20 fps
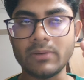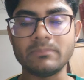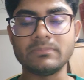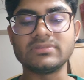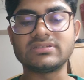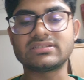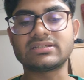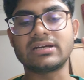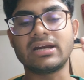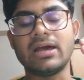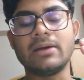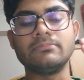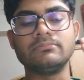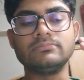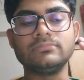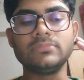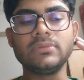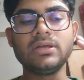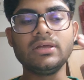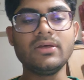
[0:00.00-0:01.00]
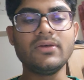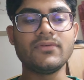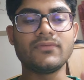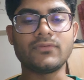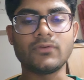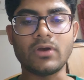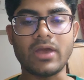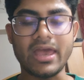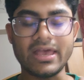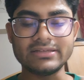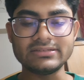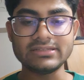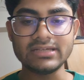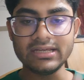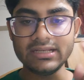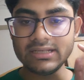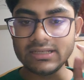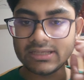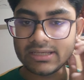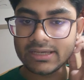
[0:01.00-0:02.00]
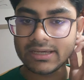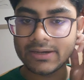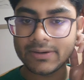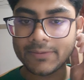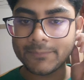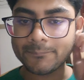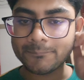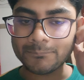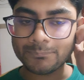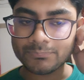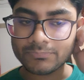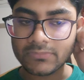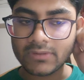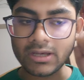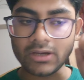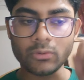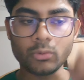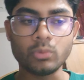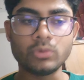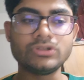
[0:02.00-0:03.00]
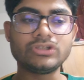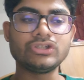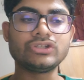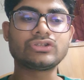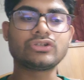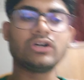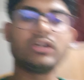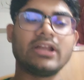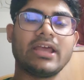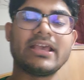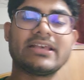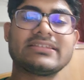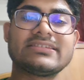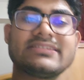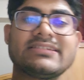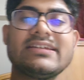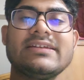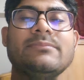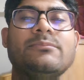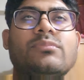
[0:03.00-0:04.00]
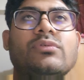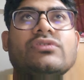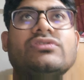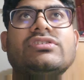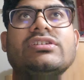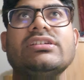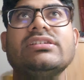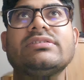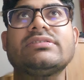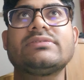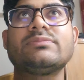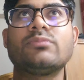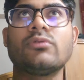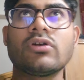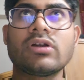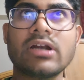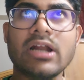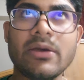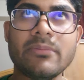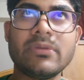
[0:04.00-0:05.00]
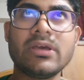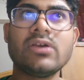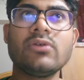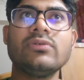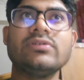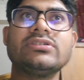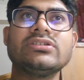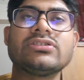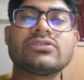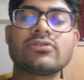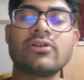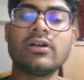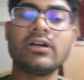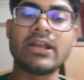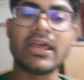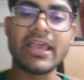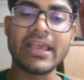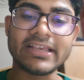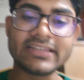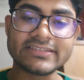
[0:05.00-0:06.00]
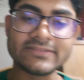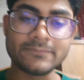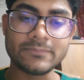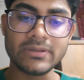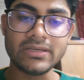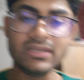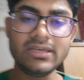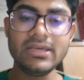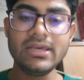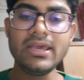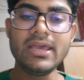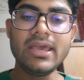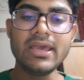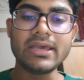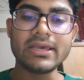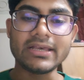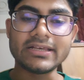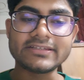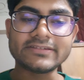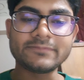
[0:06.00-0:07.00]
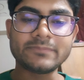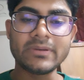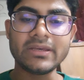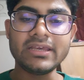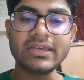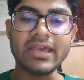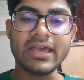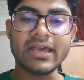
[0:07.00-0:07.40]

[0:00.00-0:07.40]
Scrum. So agile, which is called extreme process programming, which is called XP, XP